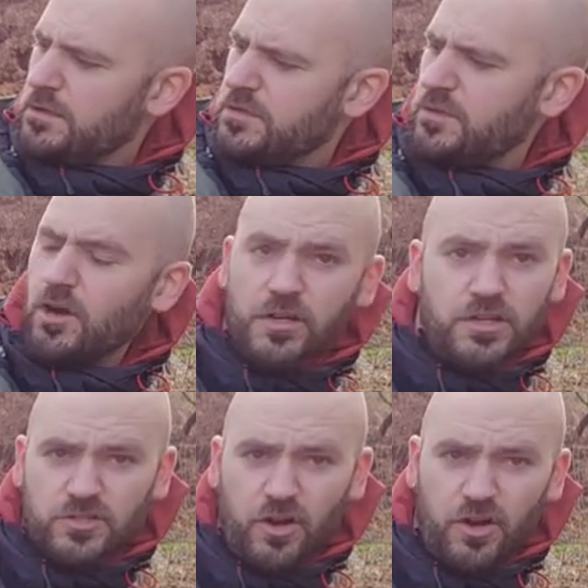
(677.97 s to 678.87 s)
It's got
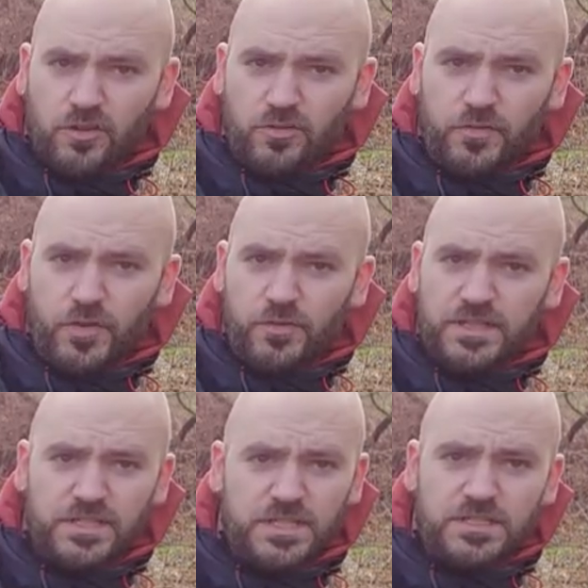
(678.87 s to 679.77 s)
a good few
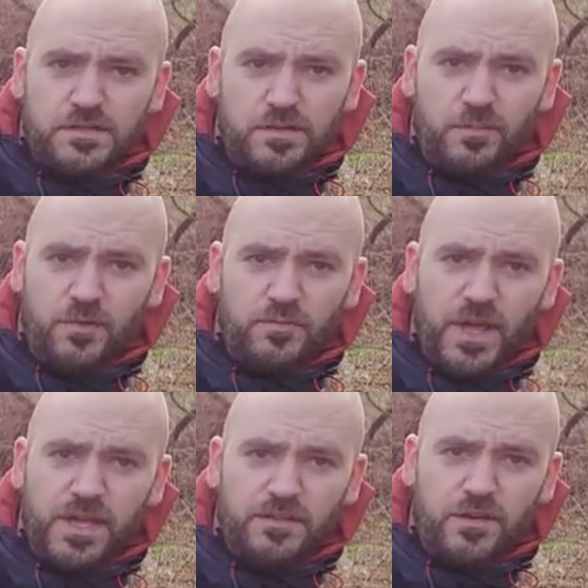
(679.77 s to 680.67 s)
inches above my
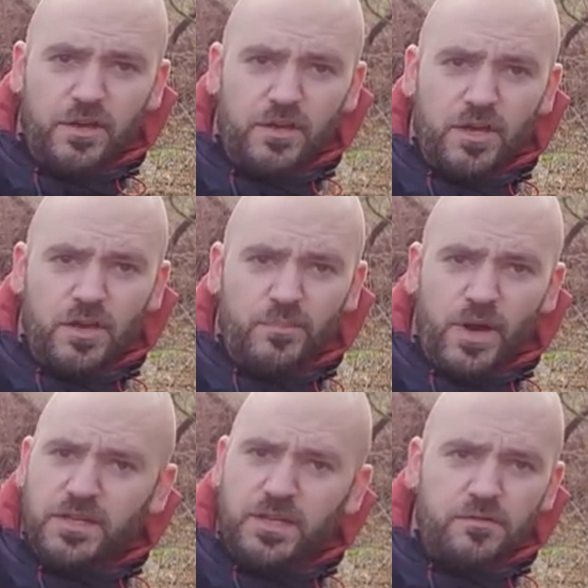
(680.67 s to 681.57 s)
head there.
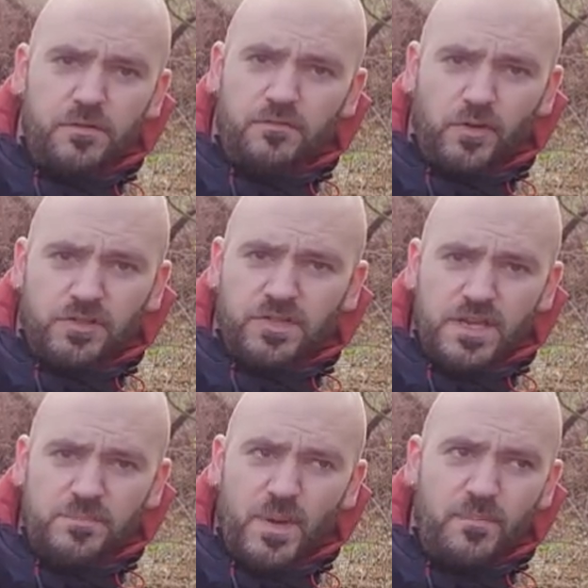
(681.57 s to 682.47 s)
Plenty of room for a
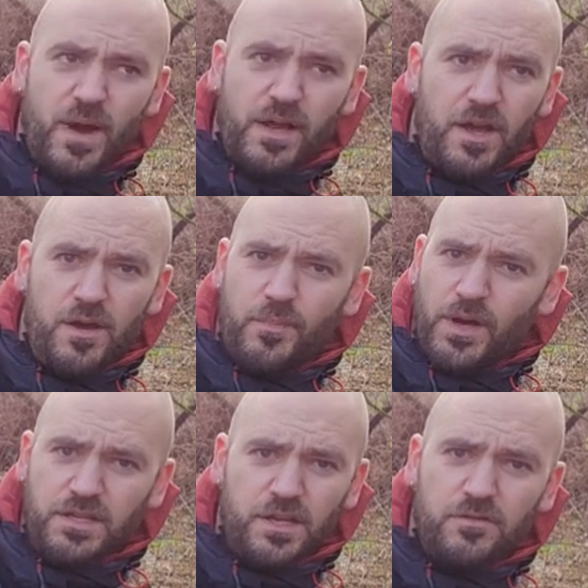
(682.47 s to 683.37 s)
sleeping pin bag.
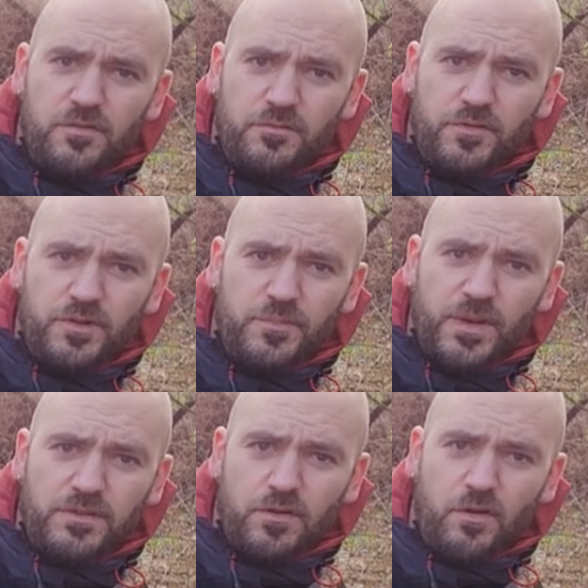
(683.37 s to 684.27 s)
Plenty of room for a
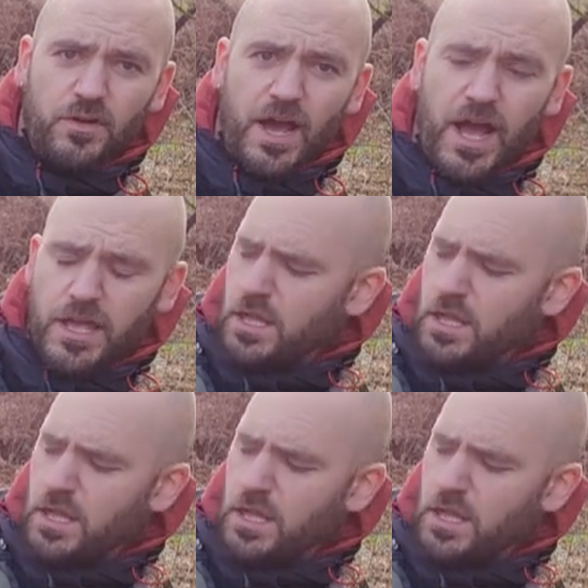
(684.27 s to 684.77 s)
big tall guy.